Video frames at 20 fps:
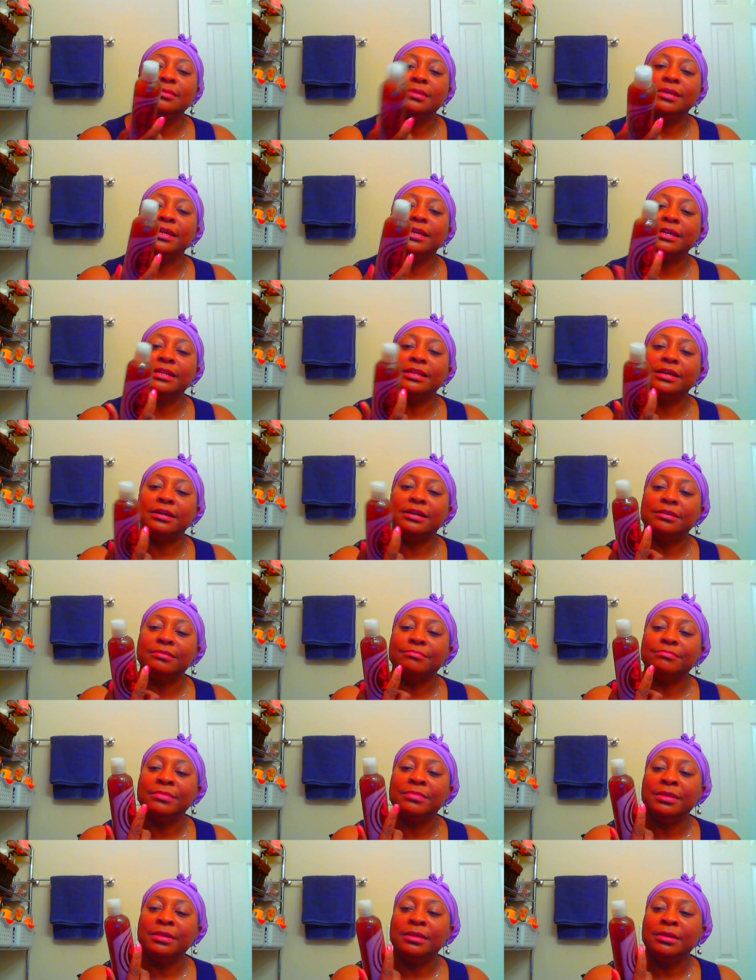And
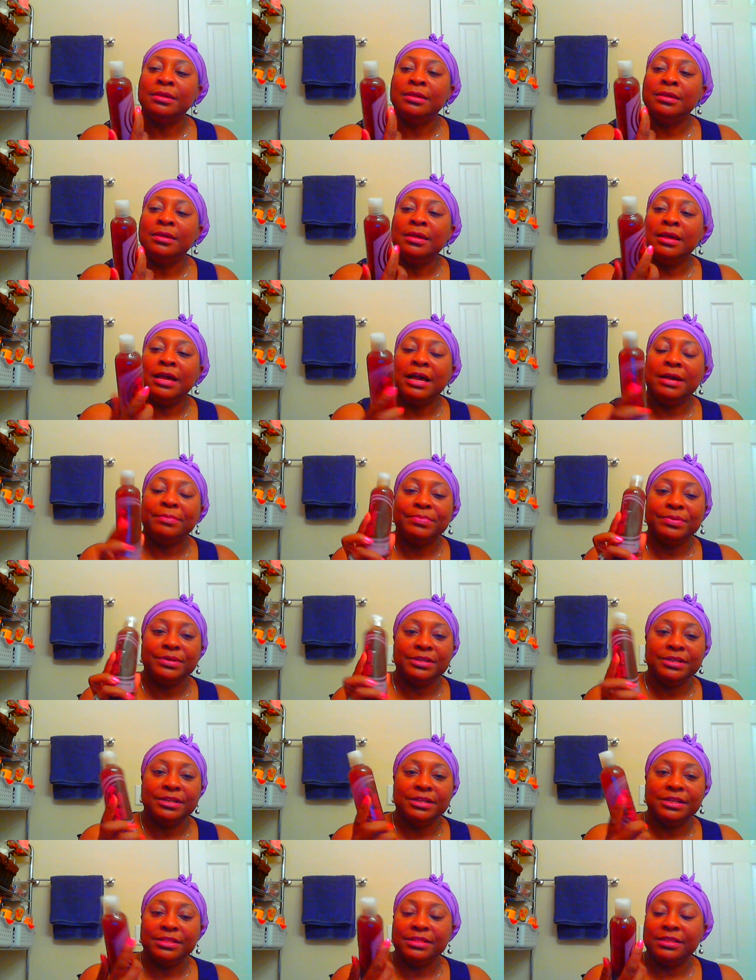I put
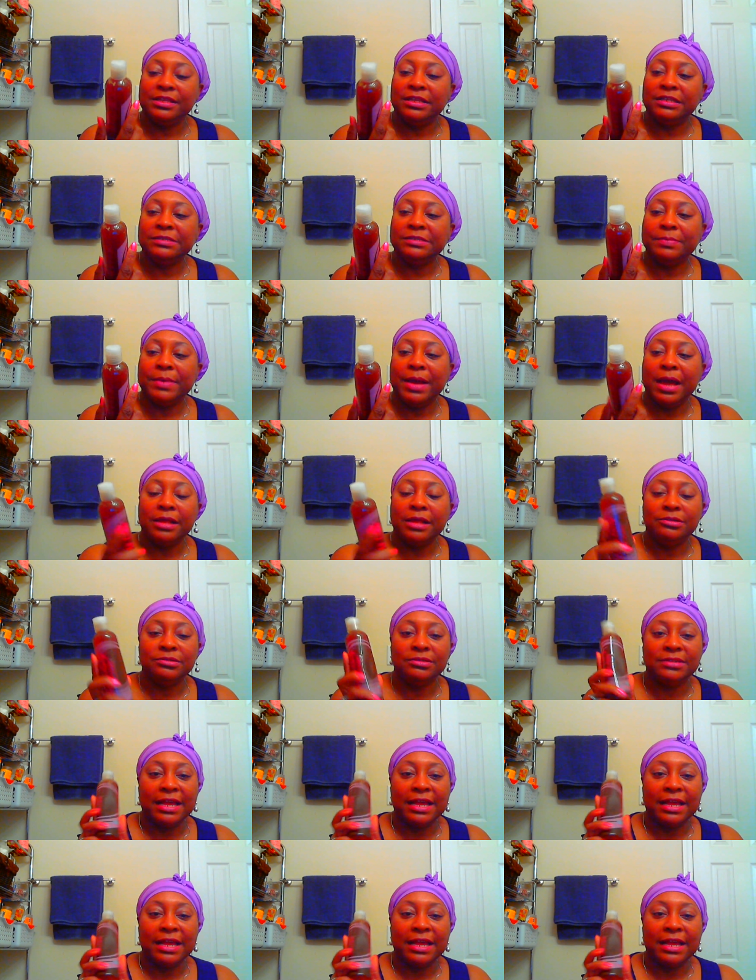it in these bottles.